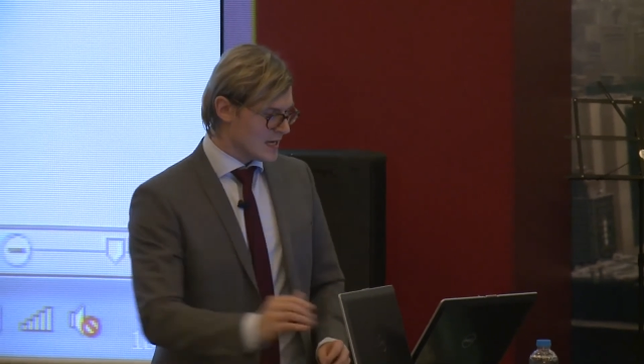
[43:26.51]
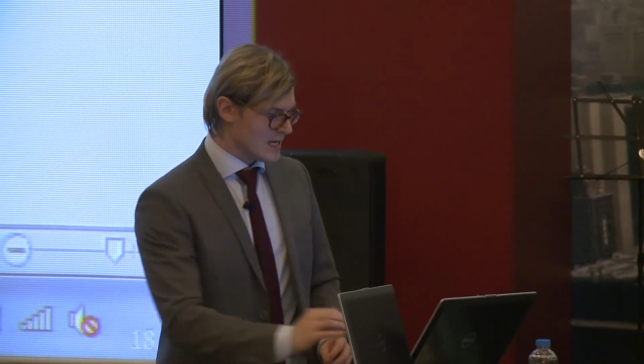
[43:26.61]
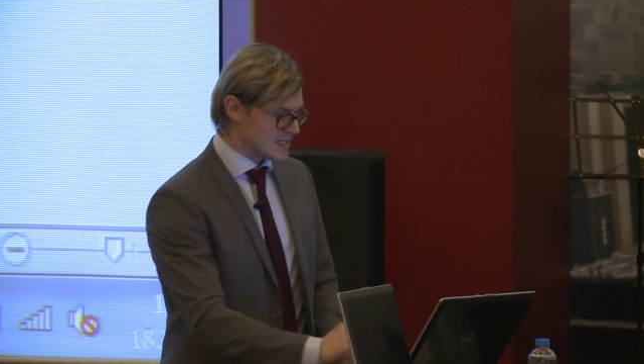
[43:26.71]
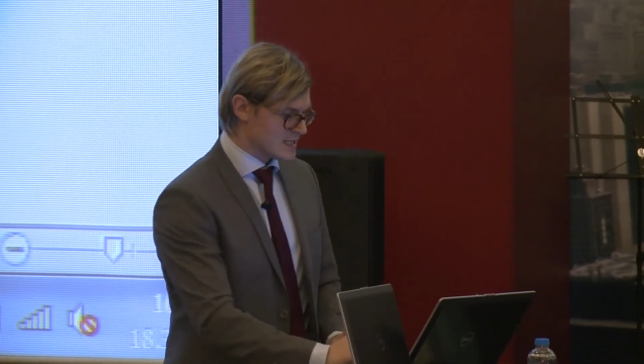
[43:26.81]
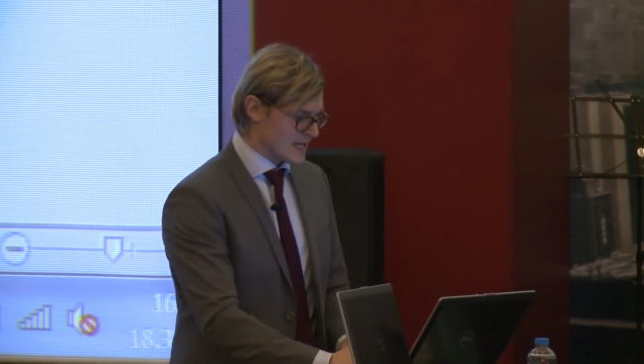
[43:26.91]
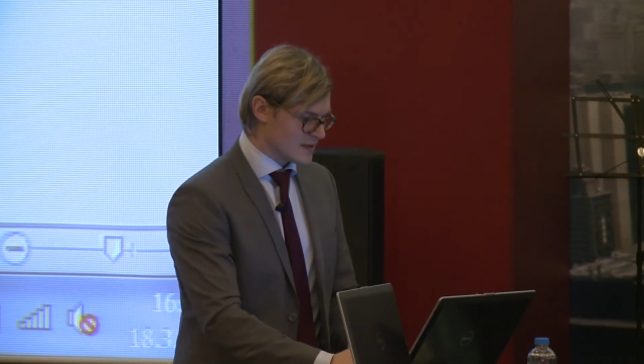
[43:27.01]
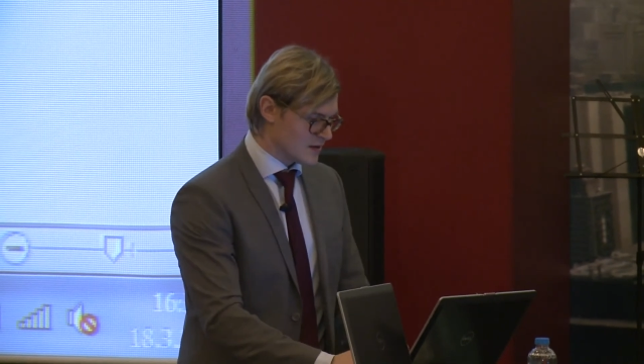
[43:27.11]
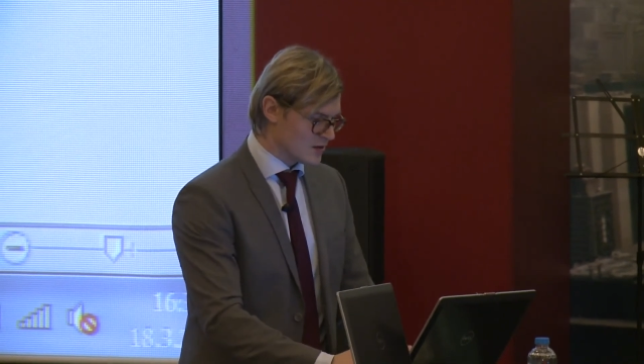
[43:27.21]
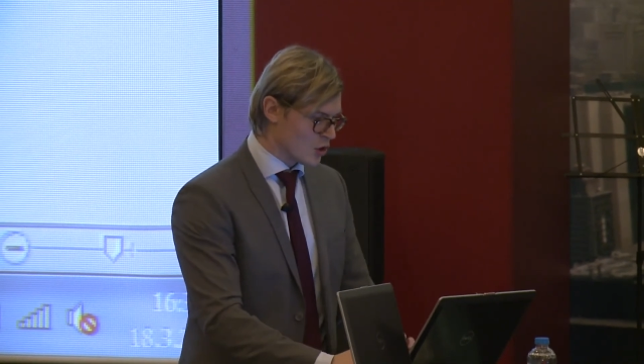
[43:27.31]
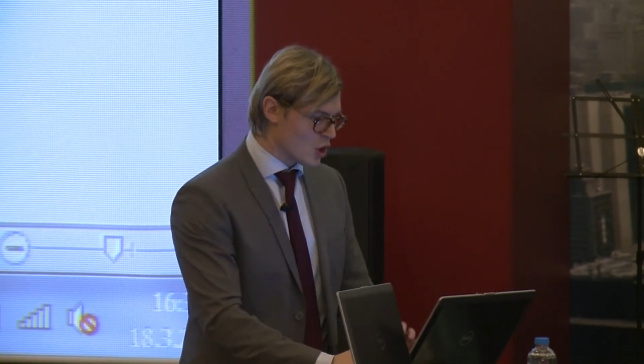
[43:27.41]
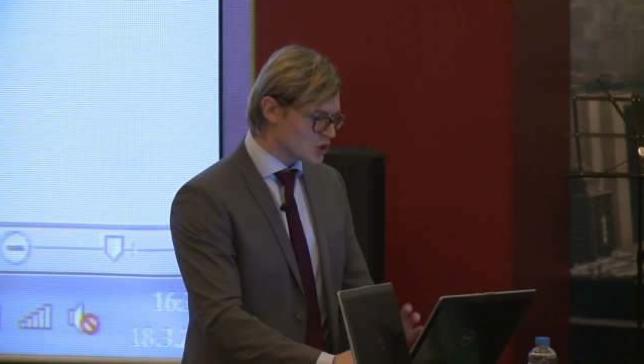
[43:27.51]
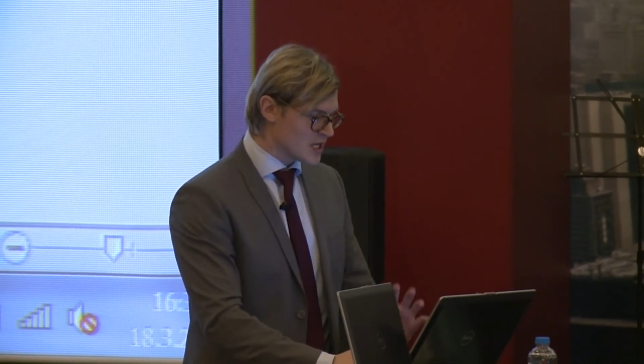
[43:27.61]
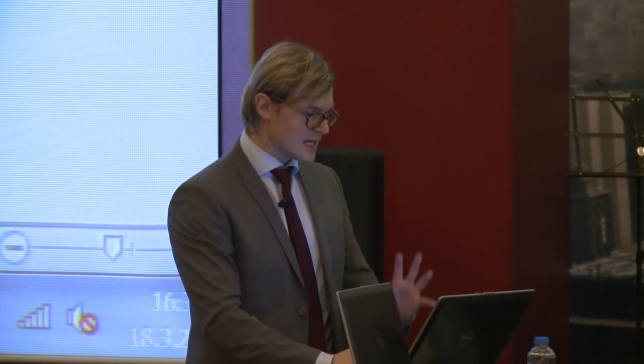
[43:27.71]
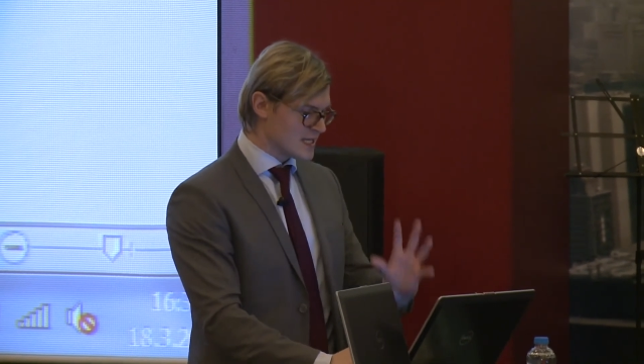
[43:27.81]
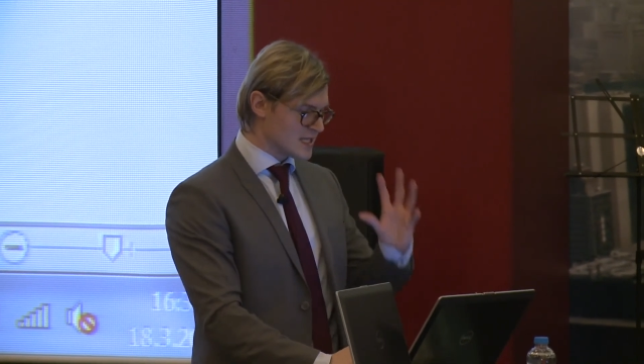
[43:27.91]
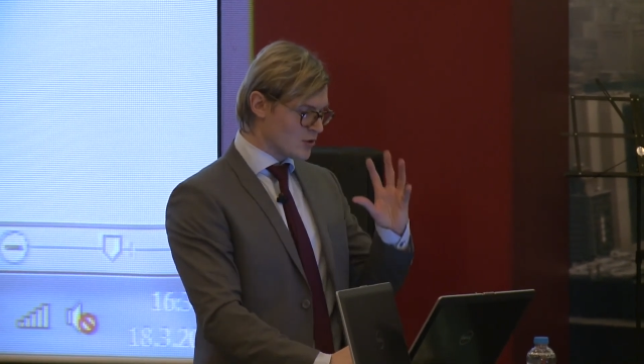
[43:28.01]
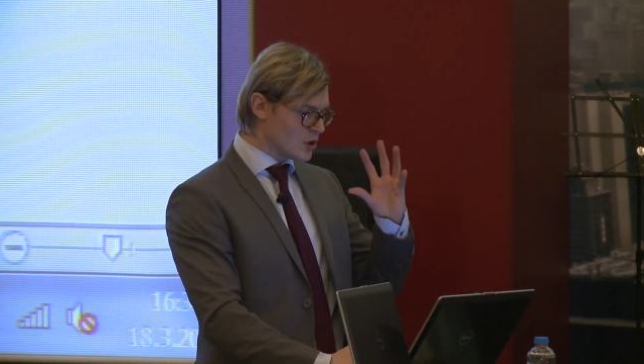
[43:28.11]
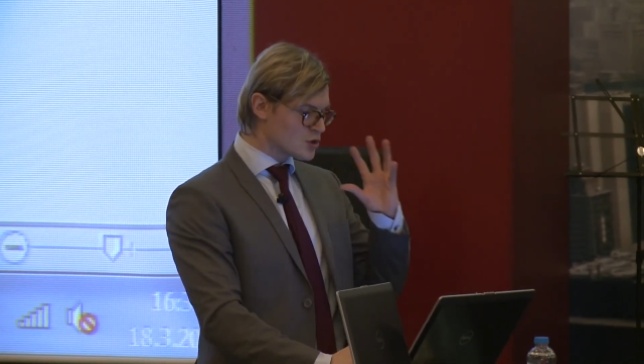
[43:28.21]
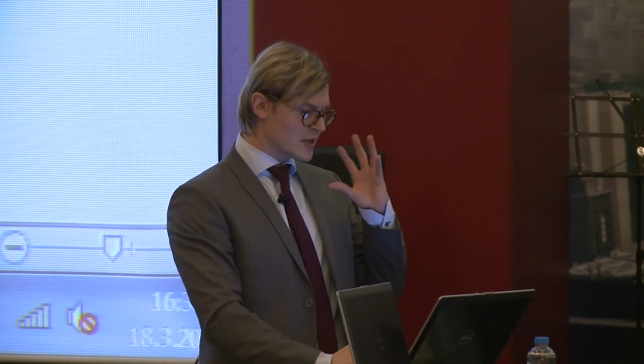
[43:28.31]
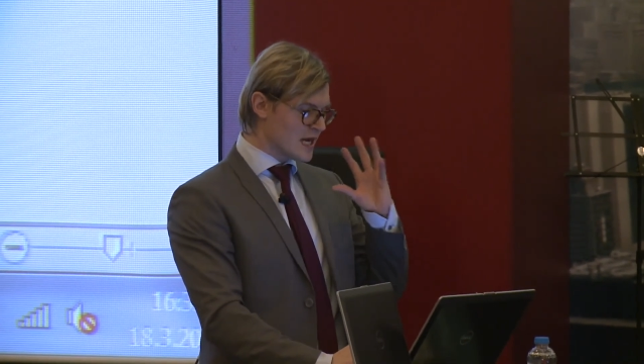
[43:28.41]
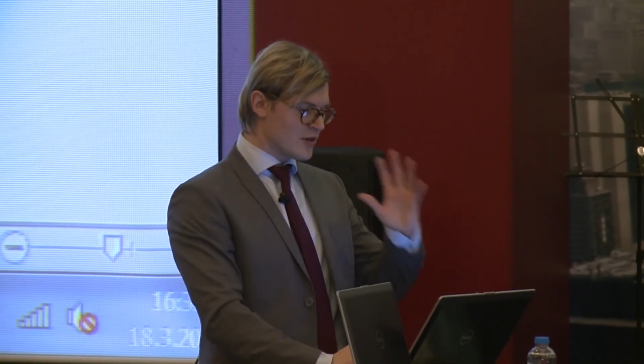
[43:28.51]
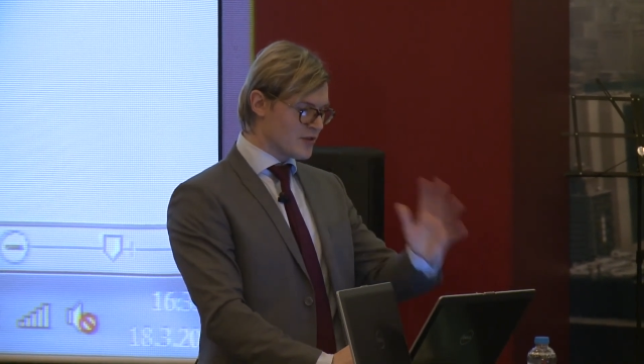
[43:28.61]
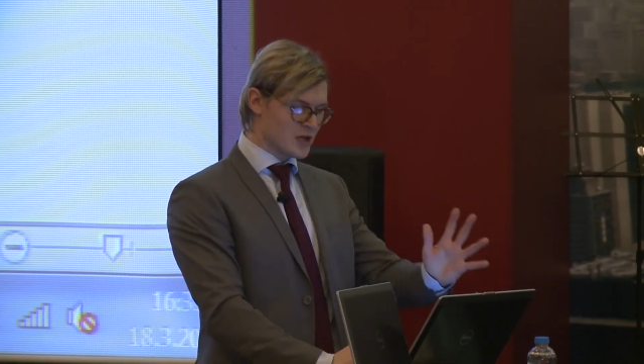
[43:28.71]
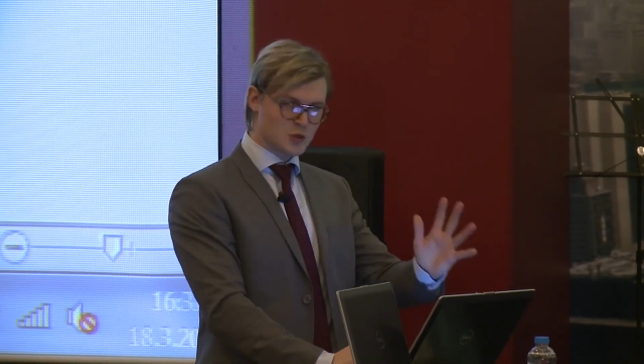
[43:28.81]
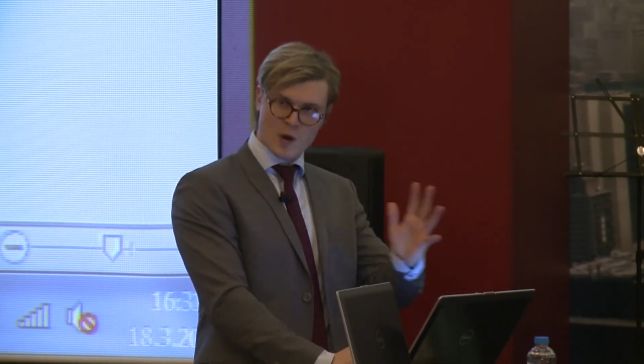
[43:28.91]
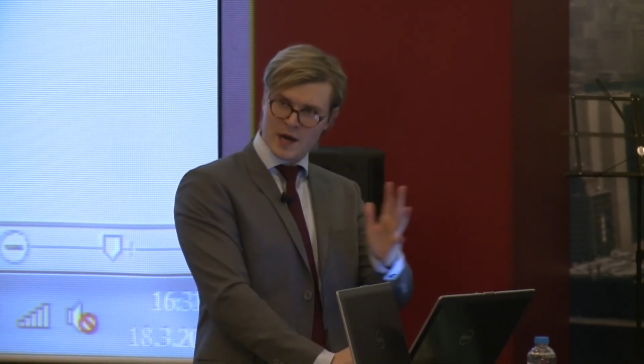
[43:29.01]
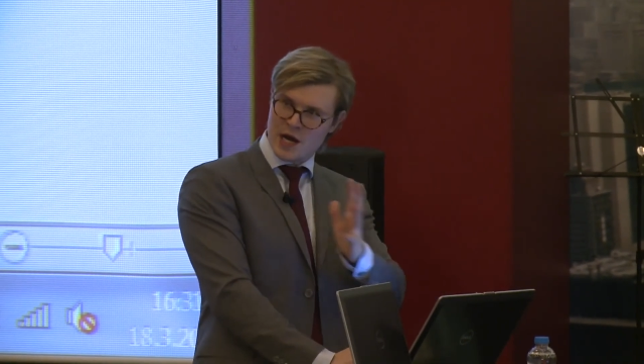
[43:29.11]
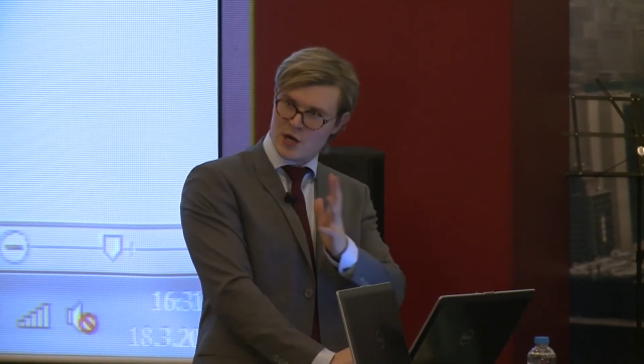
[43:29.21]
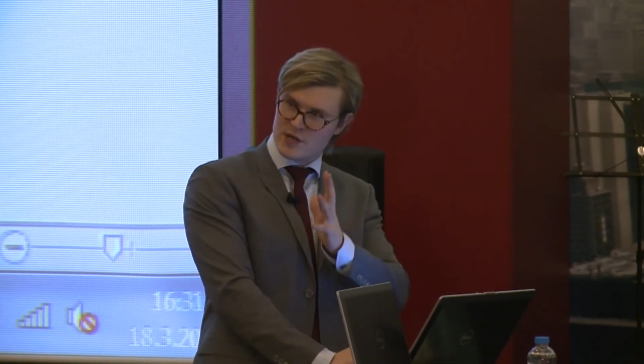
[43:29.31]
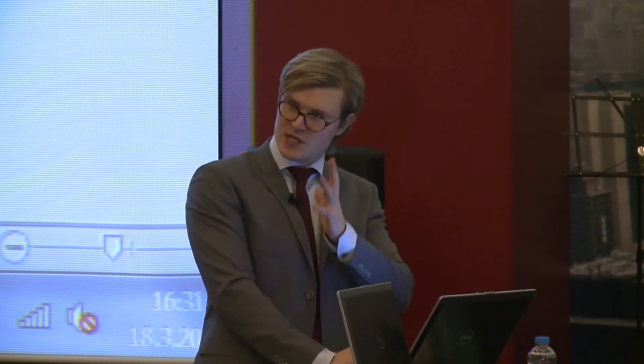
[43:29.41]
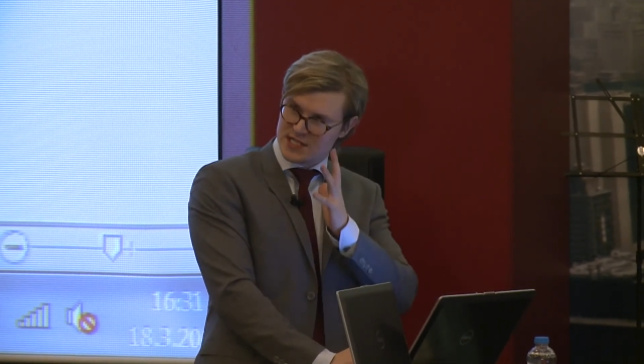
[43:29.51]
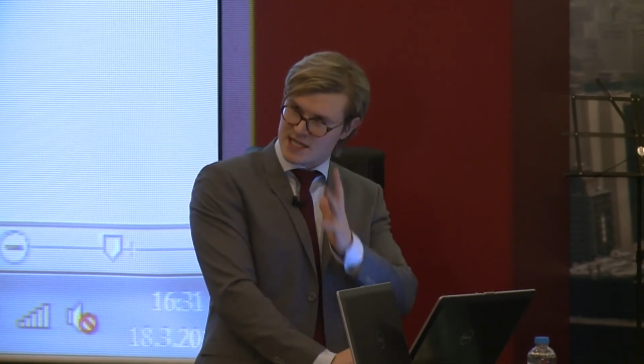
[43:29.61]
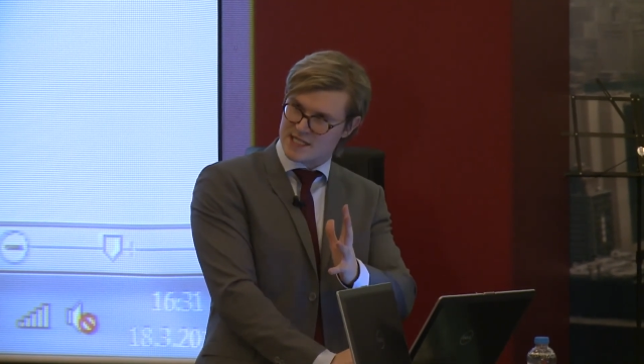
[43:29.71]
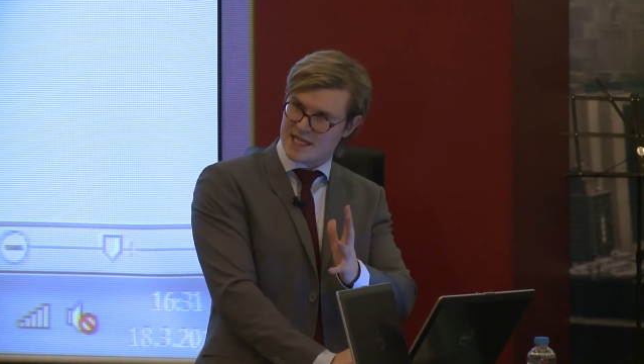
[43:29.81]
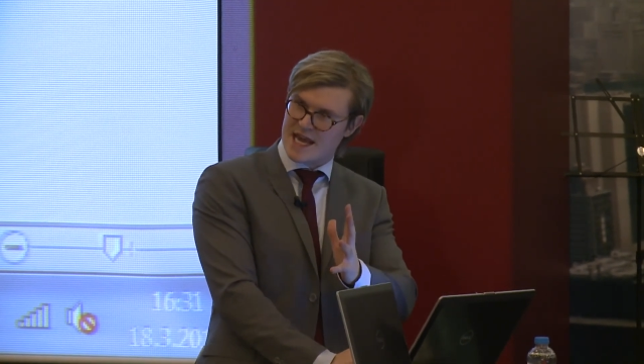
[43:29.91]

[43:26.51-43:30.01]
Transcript: is that the logic is that altogether there is 106